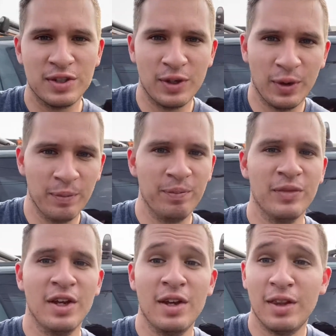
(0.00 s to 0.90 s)
So
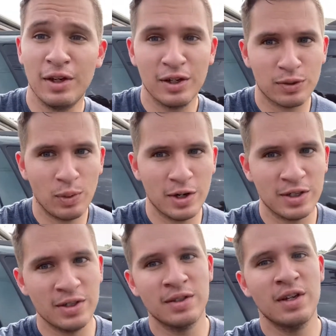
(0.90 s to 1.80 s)
thank you guys for
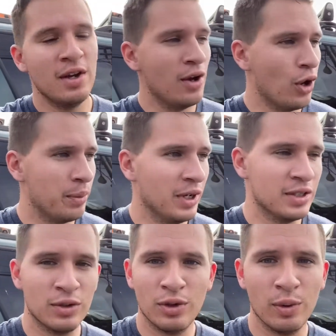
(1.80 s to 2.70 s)
watching. Hope you guys
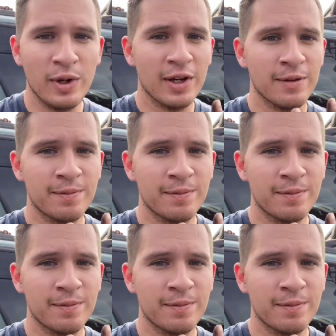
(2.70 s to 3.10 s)
enjoy your weekend.